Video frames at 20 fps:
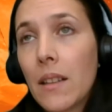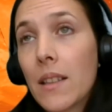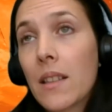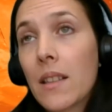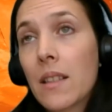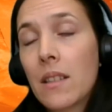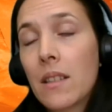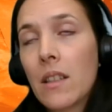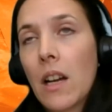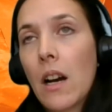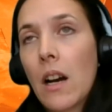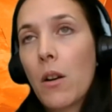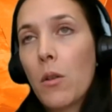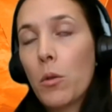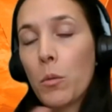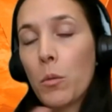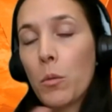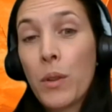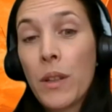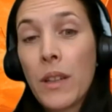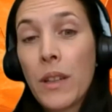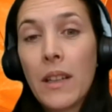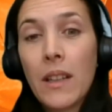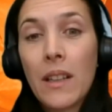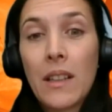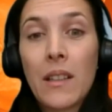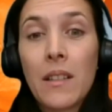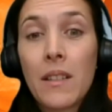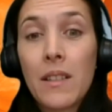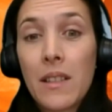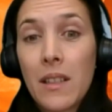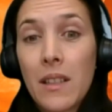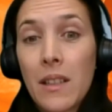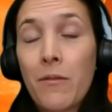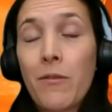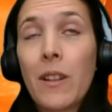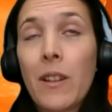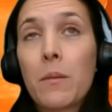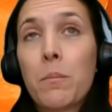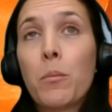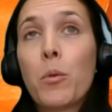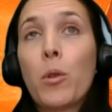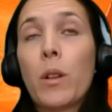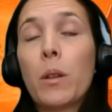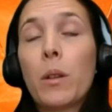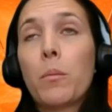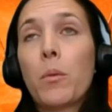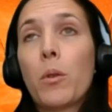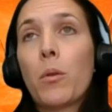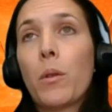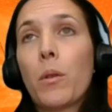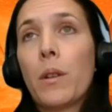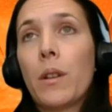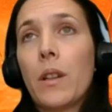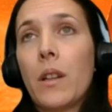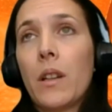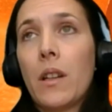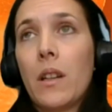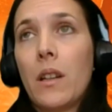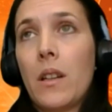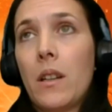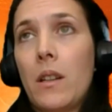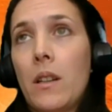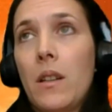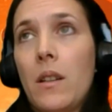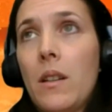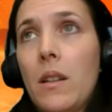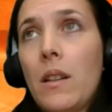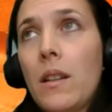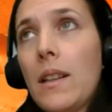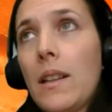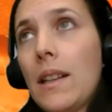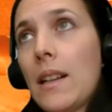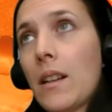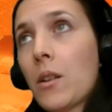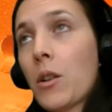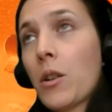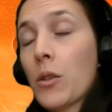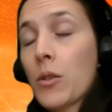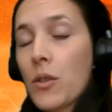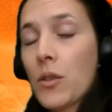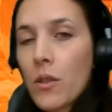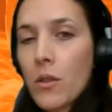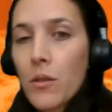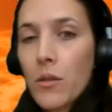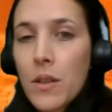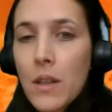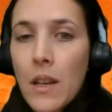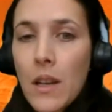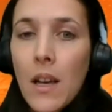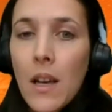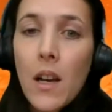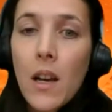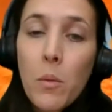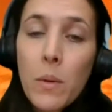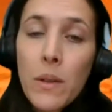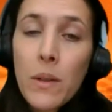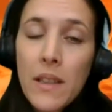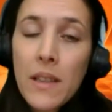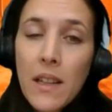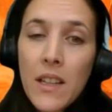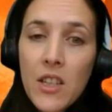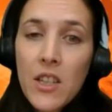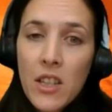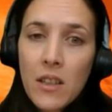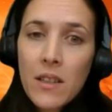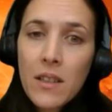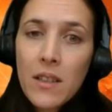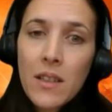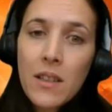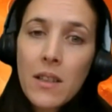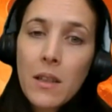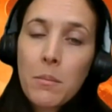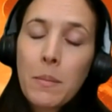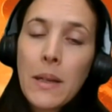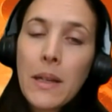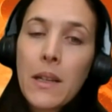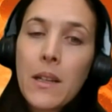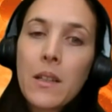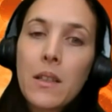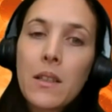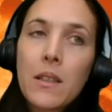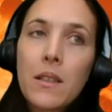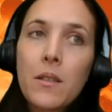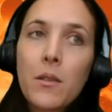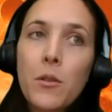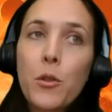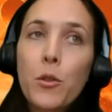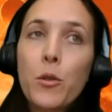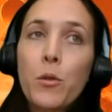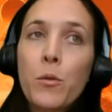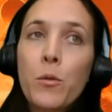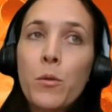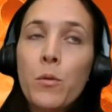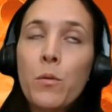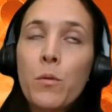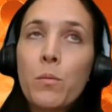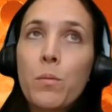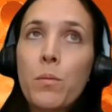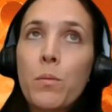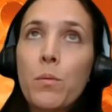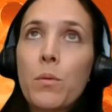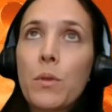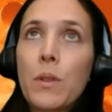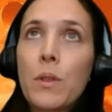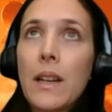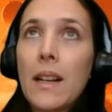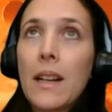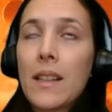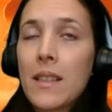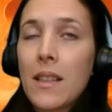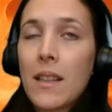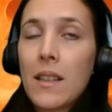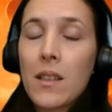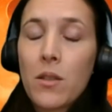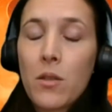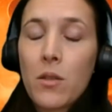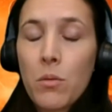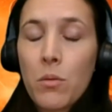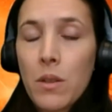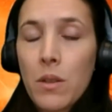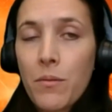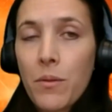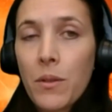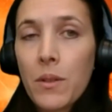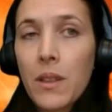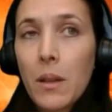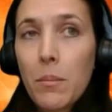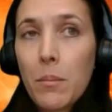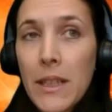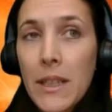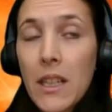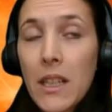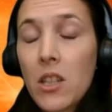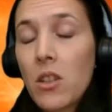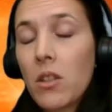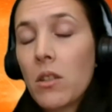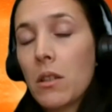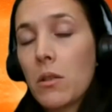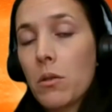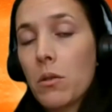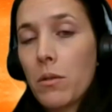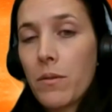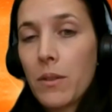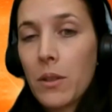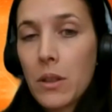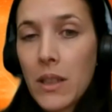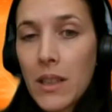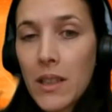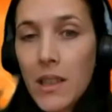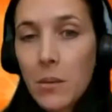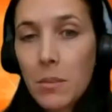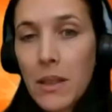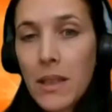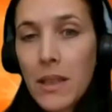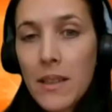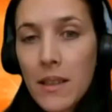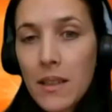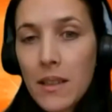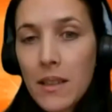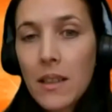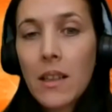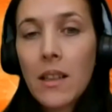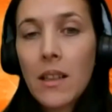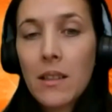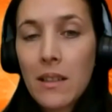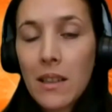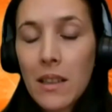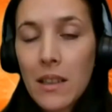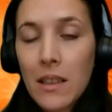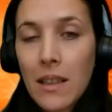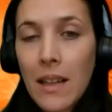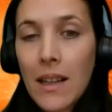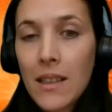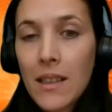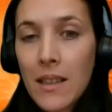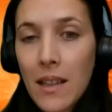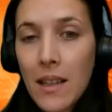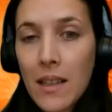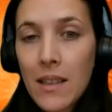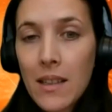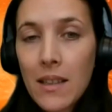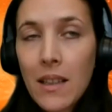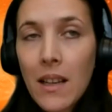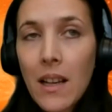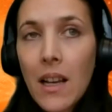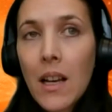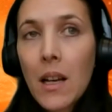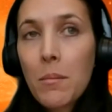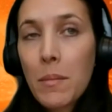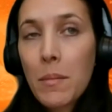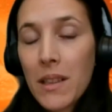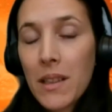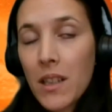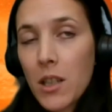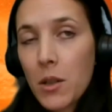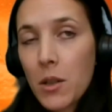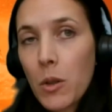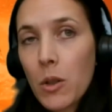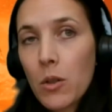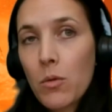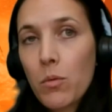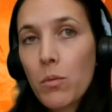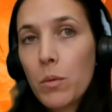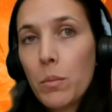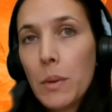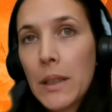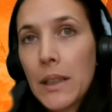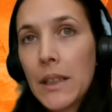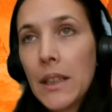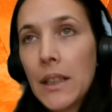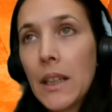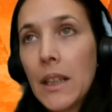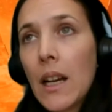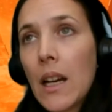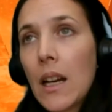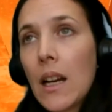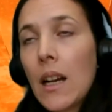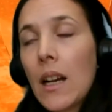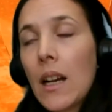is now bringing in fact more and more concerns with agents, because you would access to different applications and different databases, and this access management would be key.